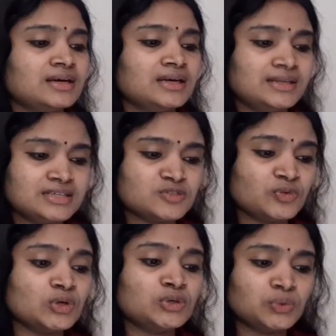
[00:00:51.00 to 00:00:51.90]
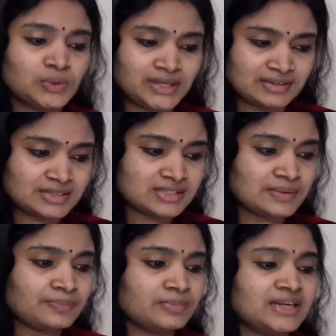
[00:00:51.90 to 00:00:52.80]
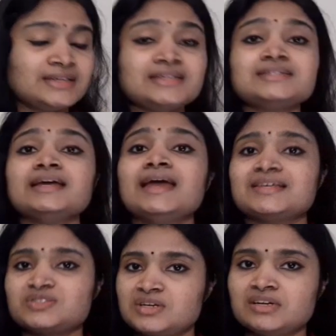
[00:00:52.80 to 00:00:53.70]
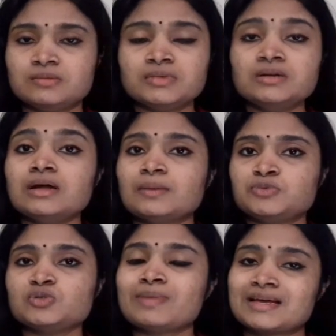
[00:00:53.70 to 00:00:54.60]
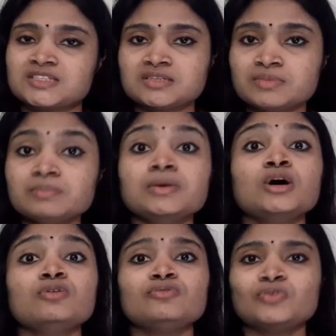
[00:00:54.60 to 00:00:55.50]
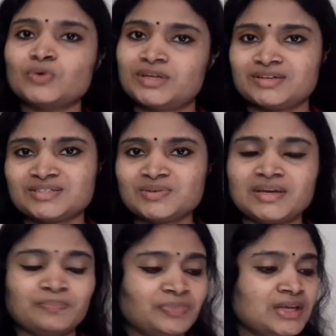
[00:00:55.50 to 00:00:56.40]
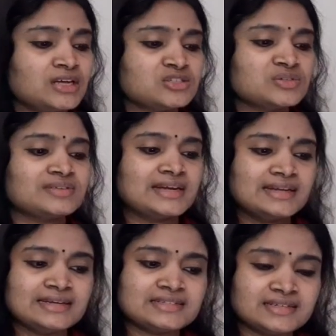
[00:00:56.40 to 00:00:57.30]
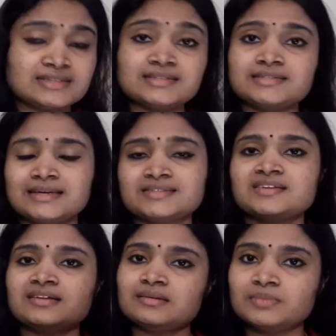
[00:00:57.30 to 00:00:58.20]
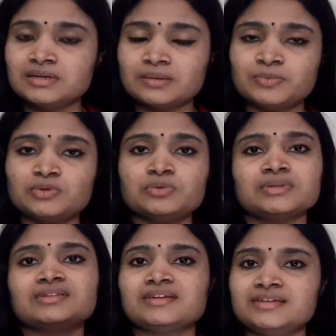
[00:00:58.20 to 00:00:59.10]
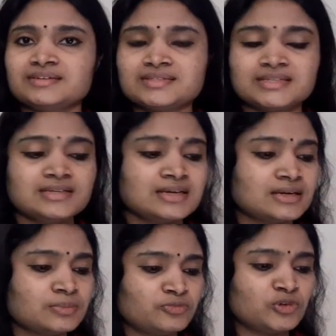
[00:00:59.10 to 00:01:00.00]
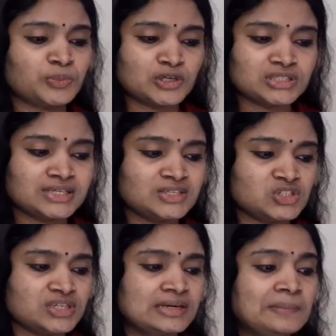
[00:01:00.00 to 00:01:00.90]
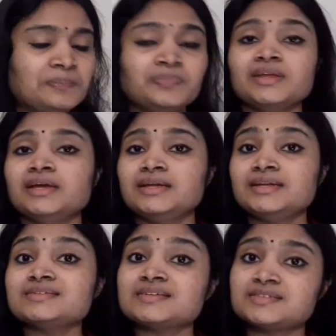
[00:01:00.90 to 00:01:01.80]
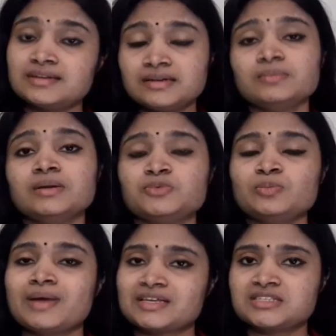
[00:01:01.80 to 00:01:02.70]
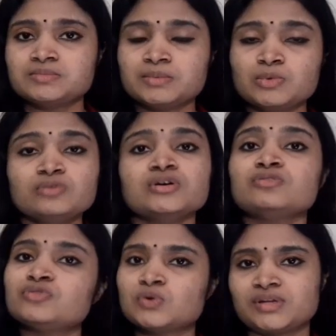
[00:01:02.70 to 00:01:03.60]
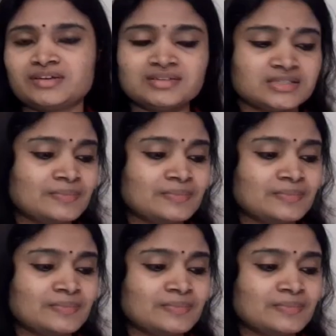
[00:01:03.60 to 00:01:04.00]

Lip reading: it is for 2 years, but it is extendable up to maximum 4 years. Okay. So trainee engineers is extendable up to 3 years. And for project engineer, it is extendable up to maximum of 4 years.